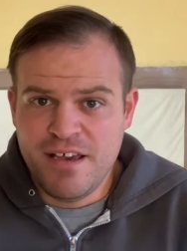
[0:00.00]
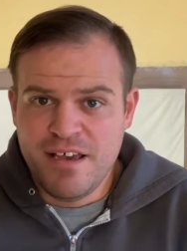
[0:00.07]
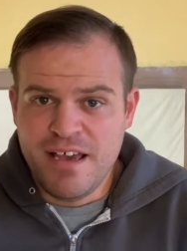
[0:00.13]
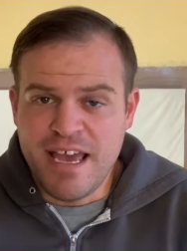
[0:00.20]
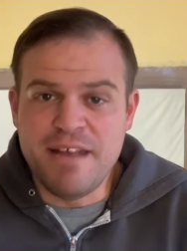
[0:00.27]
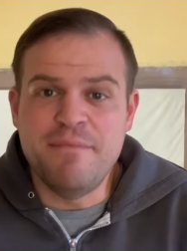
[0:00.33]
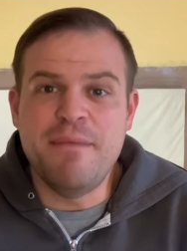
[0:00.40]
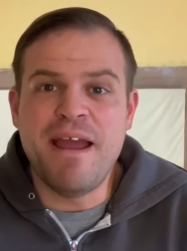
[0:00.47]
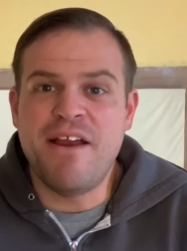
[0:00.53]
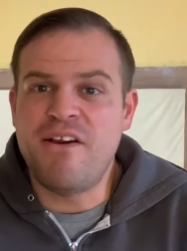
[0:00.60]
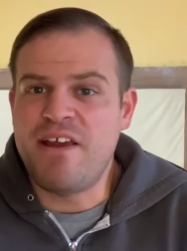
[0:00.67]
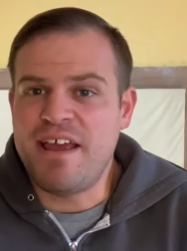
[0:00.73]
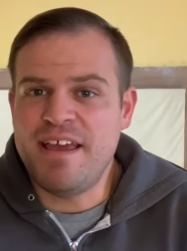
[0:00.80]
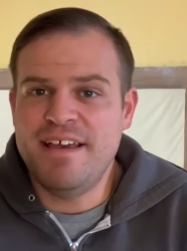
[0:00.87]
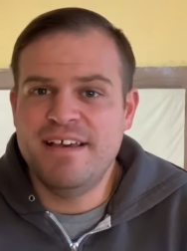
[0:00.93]
And
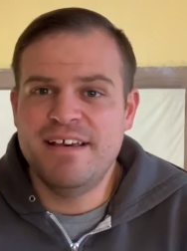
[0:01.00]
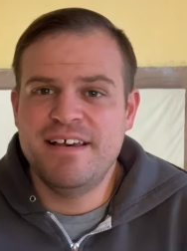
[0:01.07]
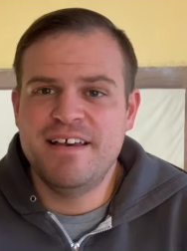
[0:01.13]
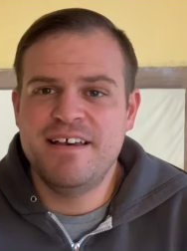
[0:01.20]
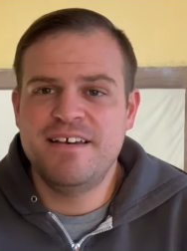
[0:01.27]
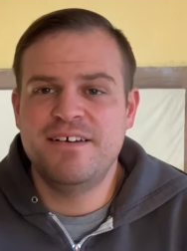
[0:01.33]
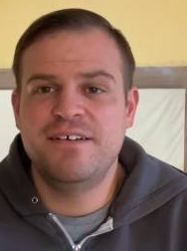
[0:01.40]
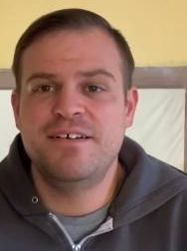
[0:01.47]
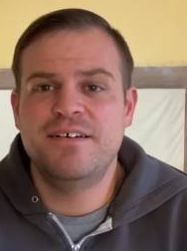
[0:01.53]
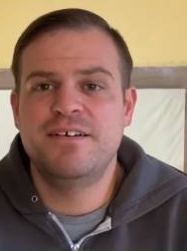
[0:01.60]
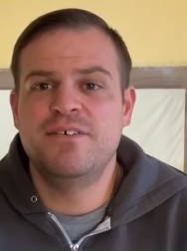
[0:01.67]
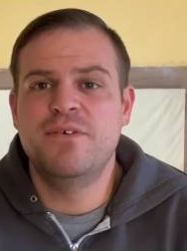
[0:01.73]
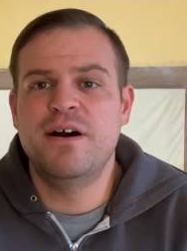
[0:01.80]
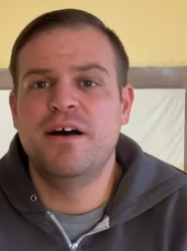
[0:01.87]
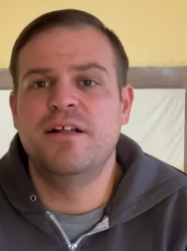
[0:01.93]
Mary,
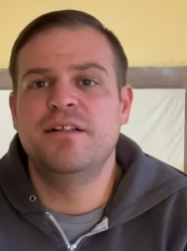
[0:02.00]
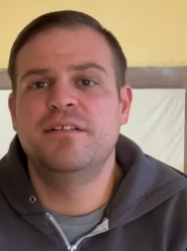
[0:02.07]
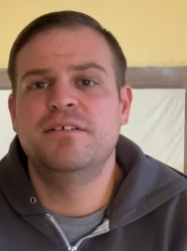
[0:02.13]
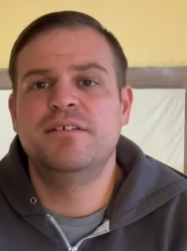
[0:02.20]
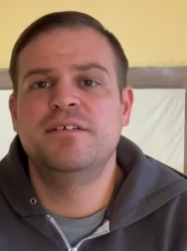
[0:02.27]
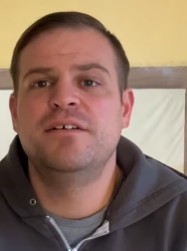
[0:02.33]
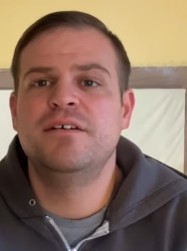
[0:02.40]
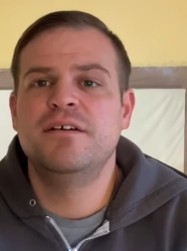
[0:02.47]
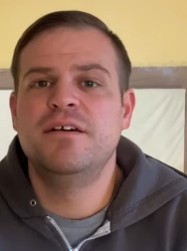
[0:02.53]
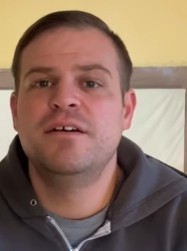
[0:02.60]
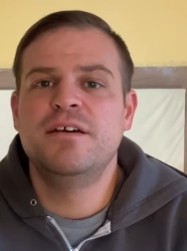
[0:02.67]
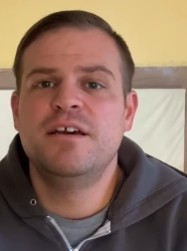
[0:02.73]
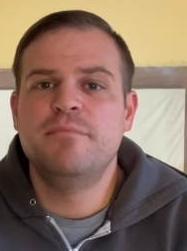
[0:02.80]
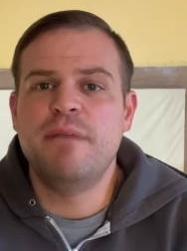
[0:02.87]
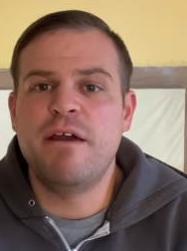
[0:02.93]
well,
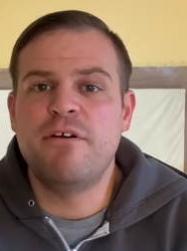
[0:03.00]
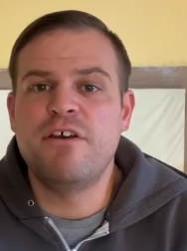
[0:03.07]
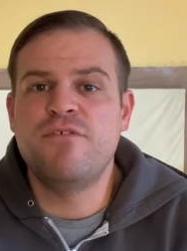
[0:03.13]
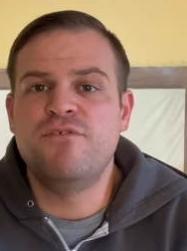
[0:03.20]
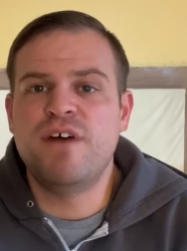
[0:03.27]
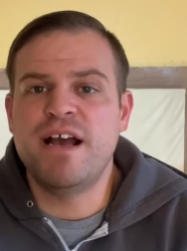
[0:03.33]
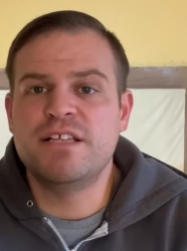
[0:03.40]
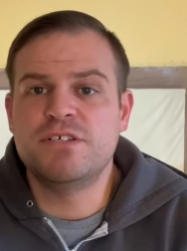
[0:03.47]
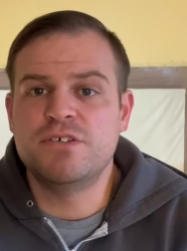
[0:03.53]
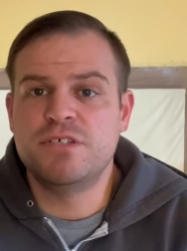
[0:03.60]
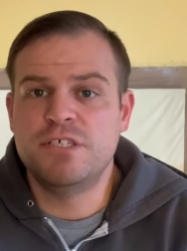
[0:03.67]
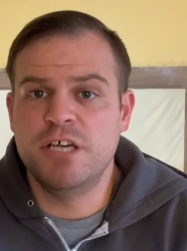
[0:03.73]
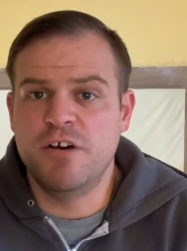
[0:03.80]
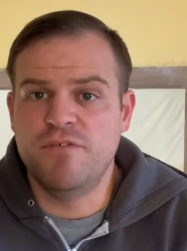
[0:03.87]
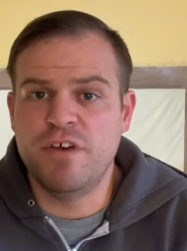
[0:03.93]
Mary finds
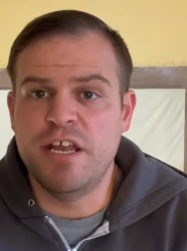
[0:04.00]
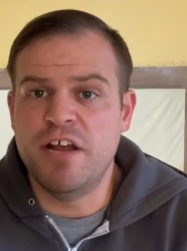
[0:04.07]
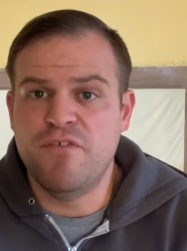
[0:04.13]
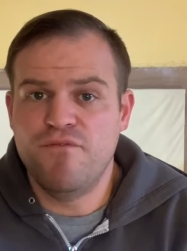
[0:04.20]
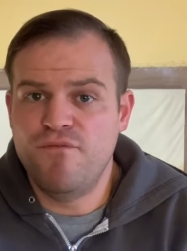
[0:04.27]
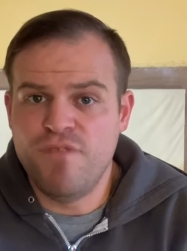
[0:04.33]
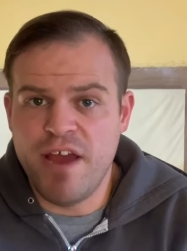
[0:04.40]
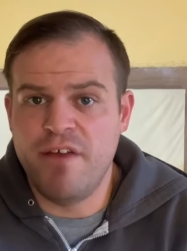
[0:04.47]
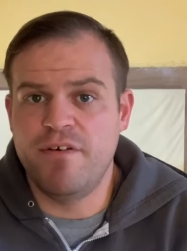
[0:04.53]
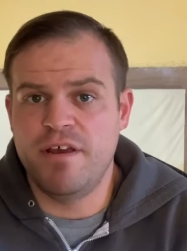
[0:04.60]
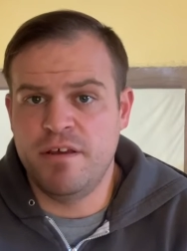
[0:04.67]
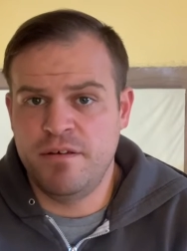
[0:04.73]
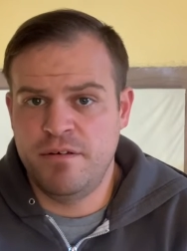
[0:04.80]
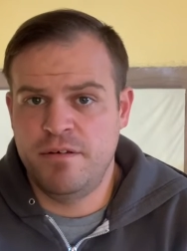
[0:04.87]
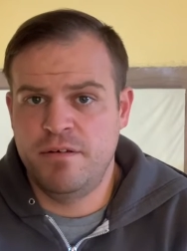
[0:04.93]
herself in a
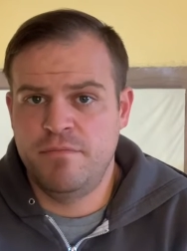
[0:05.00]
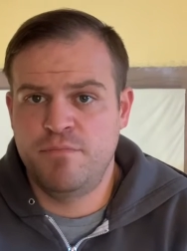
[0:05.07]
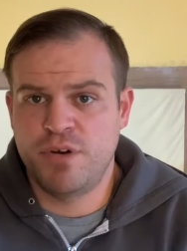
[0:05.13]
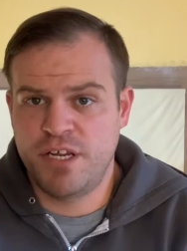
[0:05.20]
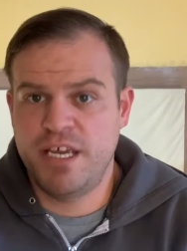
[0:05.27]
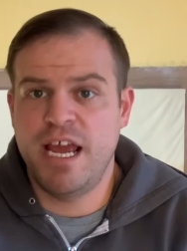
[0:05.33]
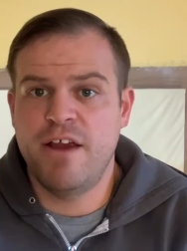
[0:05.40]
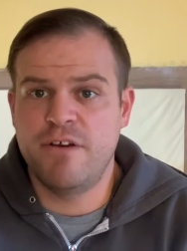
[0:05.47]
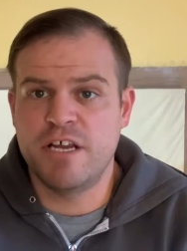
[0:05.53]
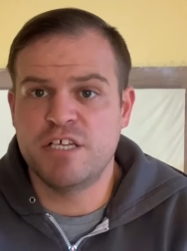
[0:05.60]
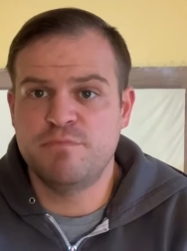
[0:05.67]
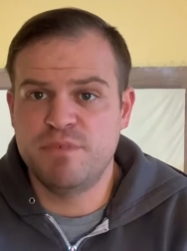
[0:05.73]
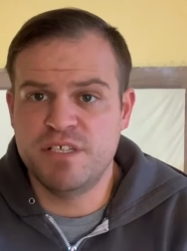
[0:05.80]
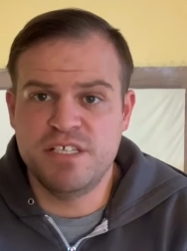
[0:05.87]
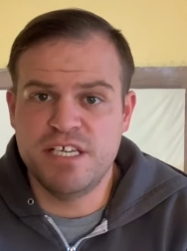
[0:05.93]
very precarious
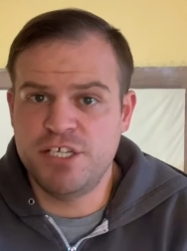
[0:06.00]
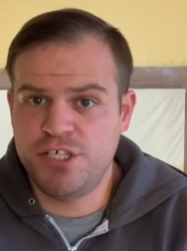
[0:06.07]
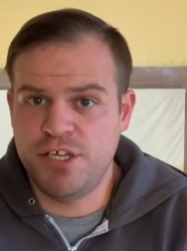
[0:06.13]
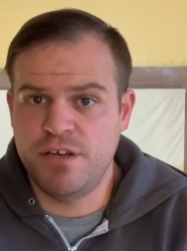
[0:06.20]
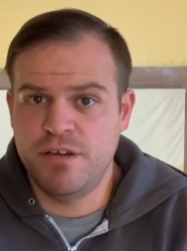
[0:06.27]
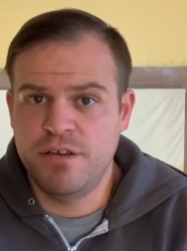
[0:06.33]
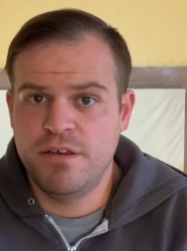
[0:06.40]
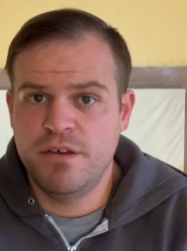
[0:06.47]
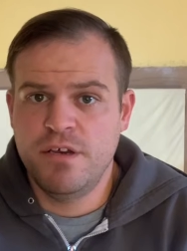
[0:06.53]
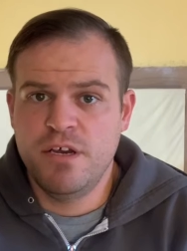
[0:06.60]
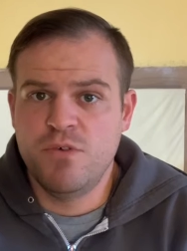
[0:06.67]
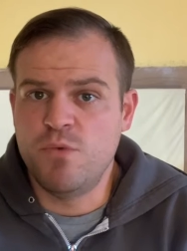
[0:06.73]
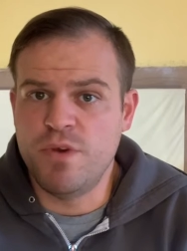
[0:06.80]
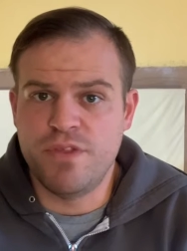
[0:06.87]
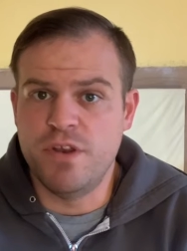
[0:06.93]
position
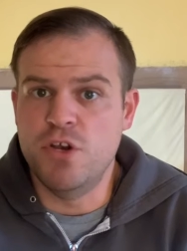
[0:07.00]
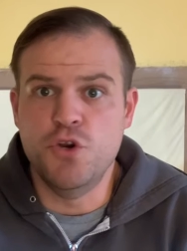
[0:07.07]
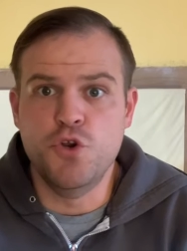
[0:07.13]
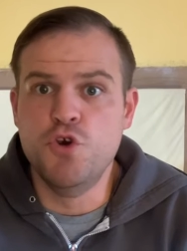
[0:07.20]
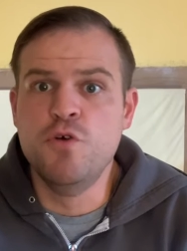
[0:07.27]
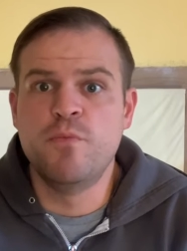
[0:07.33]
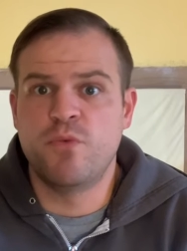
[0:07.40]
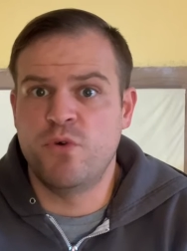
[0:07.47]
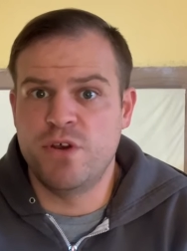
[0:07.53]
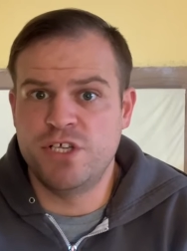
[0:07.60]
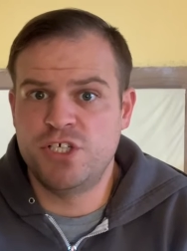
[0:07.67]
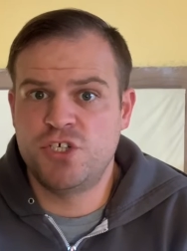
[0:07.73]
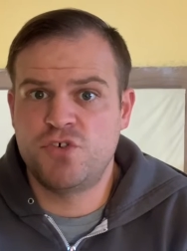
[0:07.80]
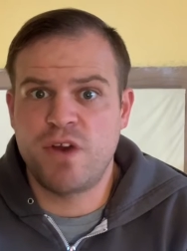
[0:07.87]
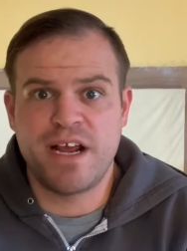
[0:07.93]
with numerous
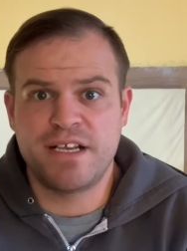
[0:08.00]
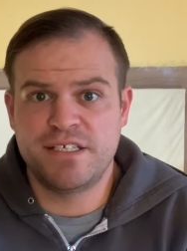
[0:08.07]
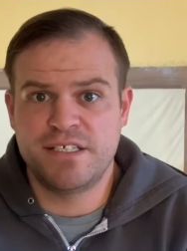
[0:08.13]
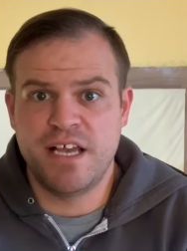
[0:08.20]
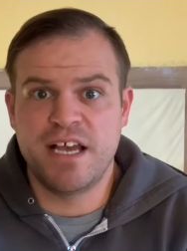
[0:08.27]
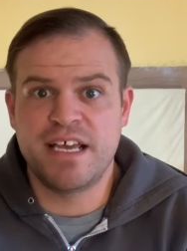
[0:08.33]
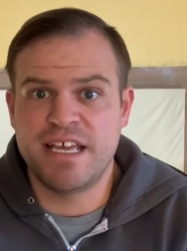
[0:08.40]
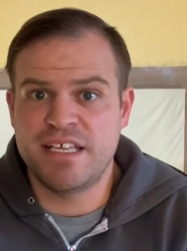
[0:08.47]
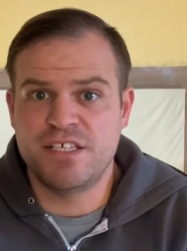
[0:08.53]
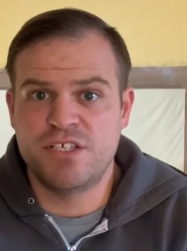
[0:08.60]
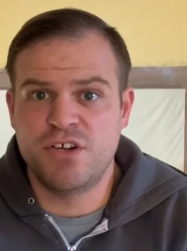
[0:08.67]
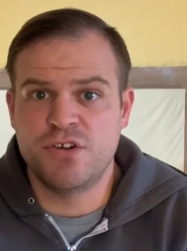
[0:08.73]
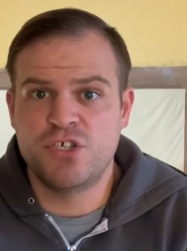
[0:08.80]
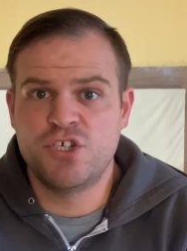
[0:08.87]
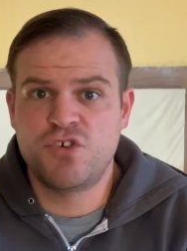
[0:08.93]
strikes against
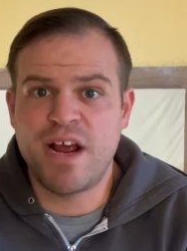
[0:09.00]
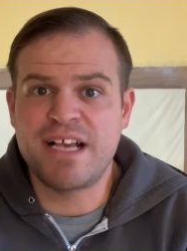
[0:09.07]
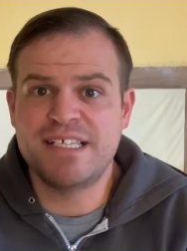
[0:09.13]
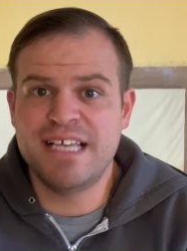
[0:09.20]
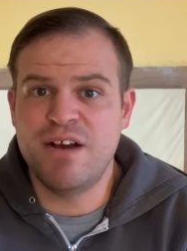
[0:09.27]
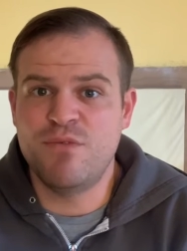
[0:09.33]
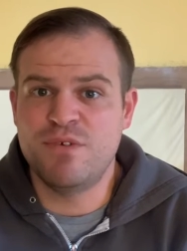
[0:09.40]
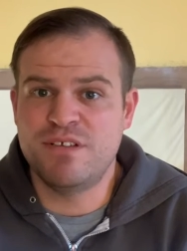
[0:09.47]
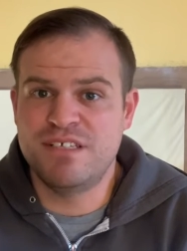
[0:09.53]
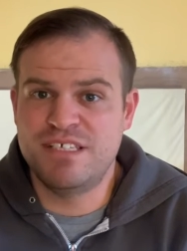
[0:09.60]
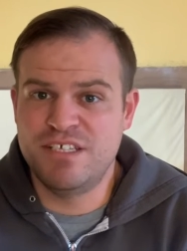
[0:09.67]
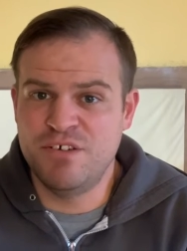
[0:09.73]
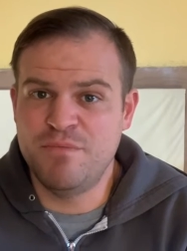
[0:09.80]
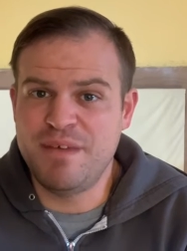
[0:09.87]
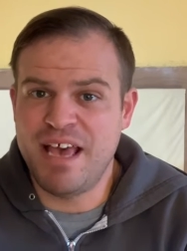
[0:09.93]
her, strikes that would
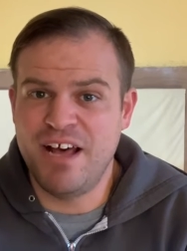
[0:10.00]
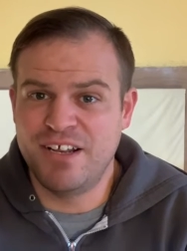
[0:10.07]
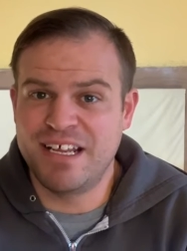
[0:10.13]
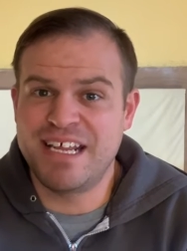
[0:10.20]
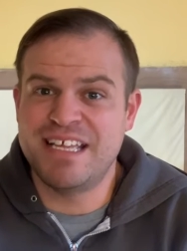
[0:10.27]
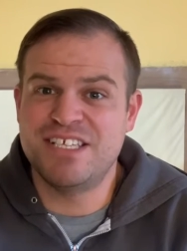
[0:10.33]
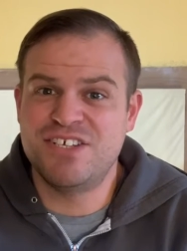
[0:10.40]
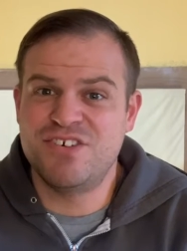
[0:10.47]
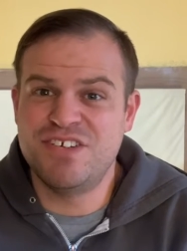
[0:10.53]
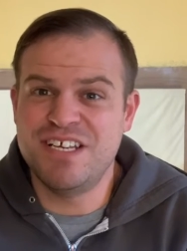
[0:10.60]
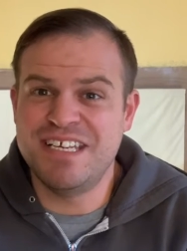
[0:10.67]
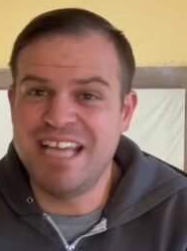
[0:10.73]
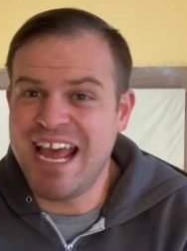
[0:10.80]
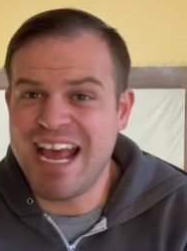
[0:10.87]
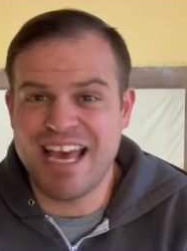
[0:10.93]
still be held against her
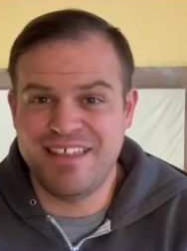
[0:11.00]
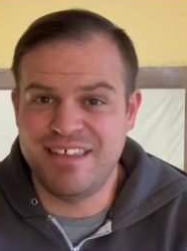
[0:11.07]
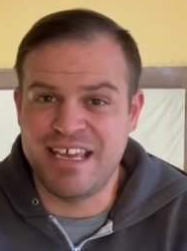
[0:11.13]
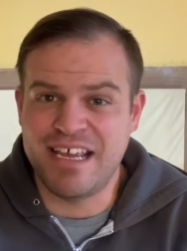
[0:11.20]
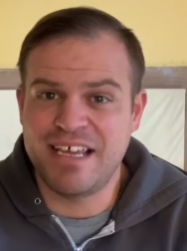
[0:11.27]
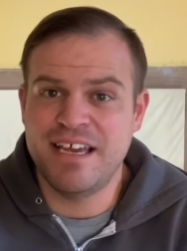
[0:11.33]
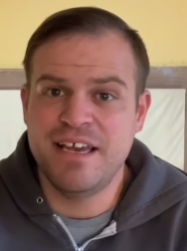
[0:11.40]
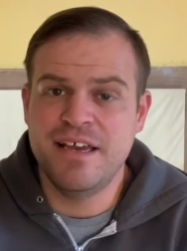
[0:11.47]
today, I think.